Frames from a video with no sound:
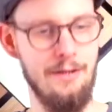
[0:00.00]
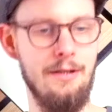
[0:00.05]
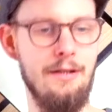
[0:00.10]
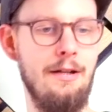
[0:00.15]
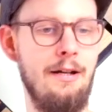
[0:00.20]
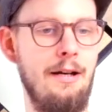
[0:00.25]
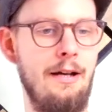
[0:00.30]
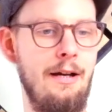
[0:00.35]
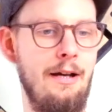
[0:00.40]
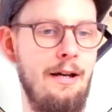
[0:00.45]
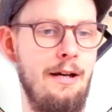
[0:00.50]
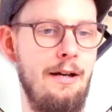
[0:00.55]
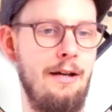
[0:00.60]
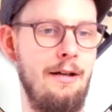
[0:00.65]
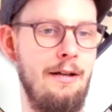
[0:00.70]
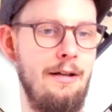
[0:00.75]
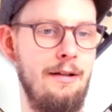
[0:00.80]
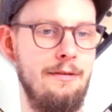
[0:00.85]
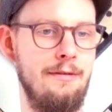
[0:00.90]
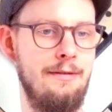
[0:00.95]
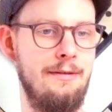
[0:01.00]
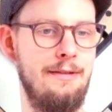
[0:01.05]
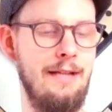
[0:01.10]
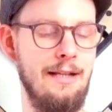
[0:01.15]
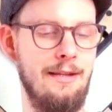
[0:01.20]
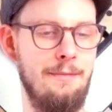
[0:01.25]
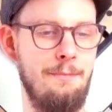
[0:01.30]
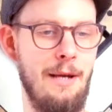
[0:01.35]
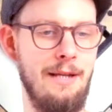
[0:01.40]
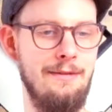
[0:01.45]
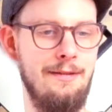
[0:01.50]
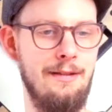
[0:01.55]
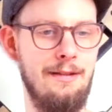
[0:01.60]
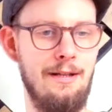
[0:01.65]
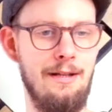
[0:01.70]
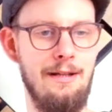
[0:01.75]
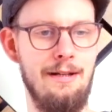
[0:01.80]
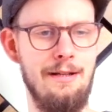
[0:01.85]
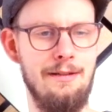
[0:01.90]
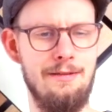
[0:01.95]
And that's
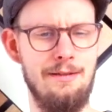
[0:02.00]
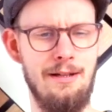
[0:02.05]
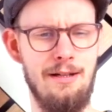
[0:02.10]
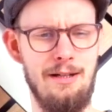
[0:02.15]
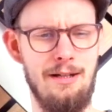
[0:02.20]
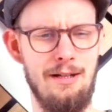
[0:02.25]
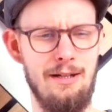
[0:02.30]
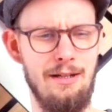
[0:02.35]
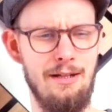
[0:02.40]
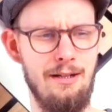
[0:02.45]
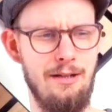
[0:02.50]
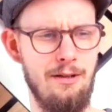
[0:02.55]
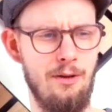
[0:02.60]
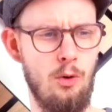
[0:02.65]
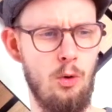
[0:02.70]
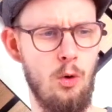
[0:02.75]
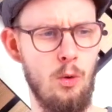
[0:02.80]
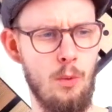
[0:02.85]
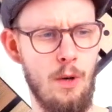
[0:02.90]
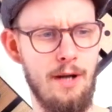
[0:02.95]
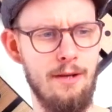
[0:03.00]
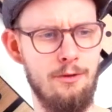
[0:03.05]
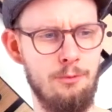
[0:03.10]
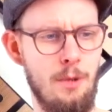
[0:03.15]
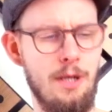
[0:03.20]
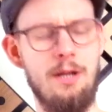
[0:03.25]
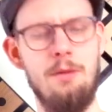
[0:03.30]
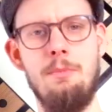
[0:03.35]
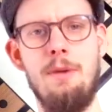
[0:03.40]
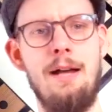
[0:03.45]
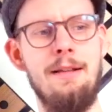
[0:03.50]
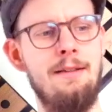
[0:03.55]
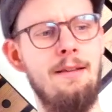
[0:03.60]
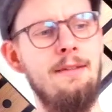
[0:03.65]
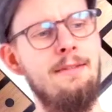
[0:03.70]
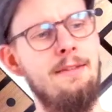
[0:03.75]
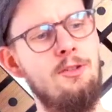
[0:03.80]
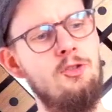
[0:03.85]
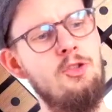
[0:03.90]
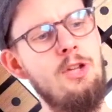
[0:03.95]
basically it. I always recommend
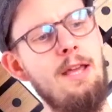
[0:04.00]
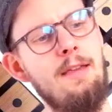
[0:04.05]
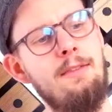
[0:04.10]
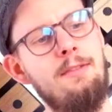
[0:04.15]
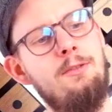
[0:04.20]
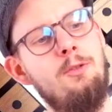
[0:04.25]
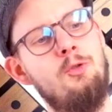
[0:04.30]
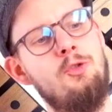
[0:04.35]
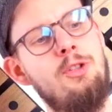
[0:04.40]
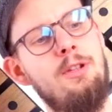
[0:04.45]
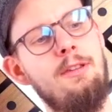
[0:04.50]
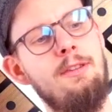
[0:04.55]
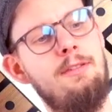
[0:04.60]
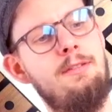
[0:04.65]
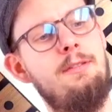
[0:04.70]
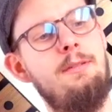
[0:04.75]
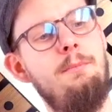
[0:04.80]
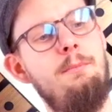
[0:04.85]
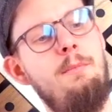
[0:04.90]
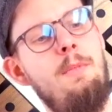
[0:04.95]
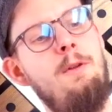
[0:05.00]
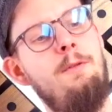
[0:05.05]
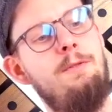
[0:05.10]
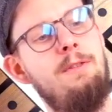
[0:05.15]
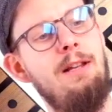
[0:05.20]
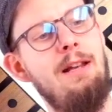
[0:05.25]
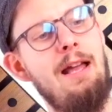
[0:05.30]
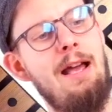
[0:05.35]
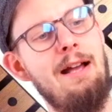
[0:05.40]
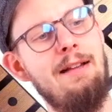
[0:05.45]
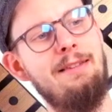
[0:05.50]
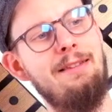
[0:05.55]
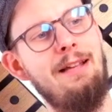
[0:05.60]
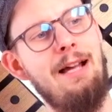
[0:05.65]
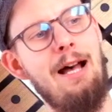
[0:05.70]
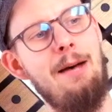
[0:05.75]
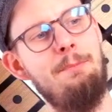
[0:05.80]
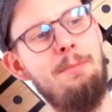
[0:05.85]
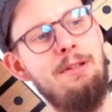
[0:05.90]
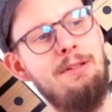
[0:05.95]
and suggest to just move the
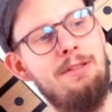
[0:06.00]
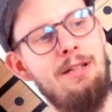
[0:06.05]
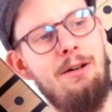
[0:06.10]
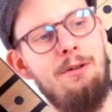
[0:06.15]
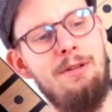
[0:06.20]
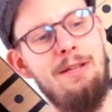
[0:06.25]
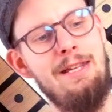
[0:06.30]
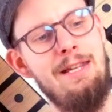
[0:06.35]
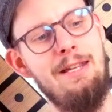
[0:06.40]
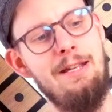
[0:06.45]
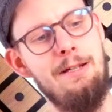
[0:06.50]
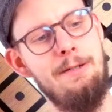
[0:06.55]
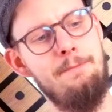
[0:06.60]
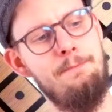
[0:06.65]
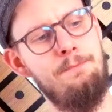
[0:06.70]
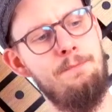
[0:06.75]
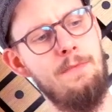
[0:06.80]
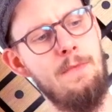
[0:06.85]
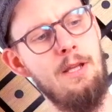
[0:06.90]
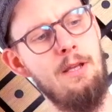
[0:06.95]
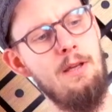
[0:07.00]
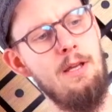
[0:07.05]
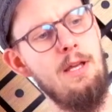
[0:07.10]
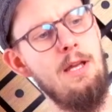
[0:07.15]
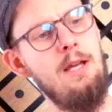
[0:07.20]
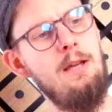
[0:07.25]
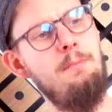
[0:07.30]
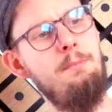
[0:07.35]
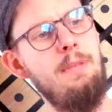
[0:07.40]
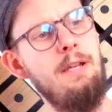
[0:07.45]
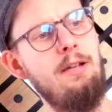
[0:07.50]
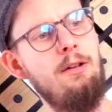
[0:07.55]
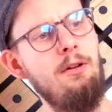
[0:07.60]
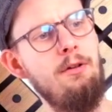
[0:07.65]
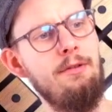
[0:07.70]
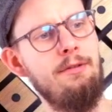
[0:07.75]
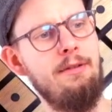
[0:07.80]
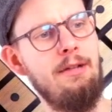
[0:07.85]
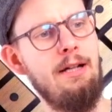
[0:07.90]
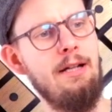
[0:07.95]
legs up and down here,
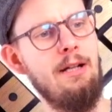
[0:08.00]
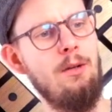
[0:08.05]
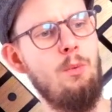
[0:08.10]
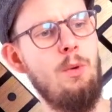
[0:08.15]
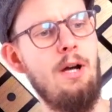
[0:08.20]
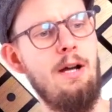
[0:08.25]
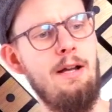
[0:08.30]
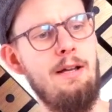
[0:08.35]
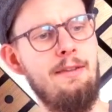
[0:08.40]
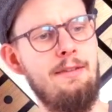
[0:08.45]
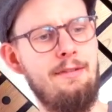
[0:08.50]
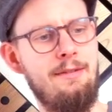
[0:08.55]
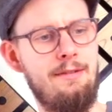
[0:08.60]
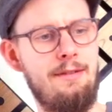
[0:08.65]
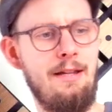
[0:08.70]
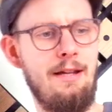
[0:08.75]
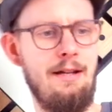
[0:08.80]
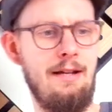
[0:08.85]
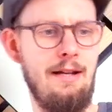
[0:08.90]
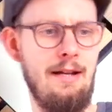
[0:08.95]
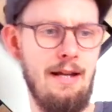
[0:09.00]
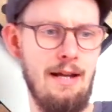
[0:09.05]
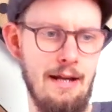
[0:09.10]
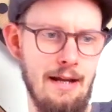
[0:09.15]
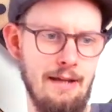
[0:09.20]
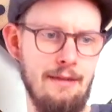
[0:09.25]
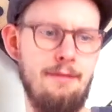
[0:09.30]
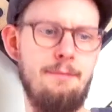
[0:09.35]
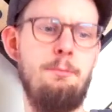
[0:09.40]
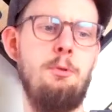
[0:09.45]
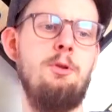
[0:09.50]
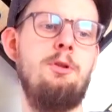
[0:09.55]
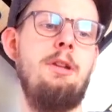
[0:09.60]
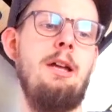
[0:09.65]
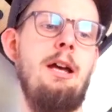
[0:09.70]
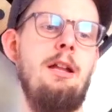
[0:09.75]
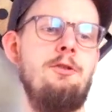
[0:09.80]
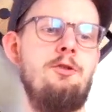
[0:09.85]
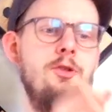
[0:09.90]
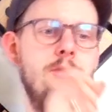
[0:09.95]
because otherwise there is
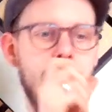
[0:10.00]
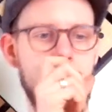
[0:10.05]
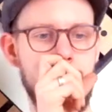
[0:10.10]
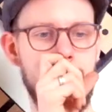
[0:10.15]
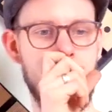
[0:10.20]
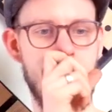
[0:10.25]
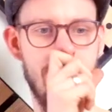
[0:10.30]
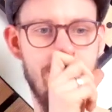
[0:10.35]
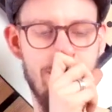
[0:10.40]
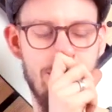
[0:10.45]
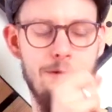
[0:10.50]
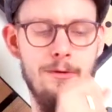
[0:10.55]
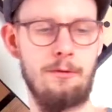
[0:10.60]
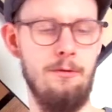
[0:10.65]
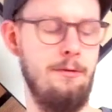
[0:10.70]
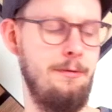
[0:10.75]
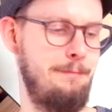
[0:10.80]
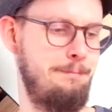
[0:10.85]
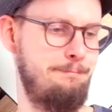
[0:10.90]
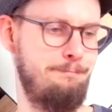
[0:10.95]
potential to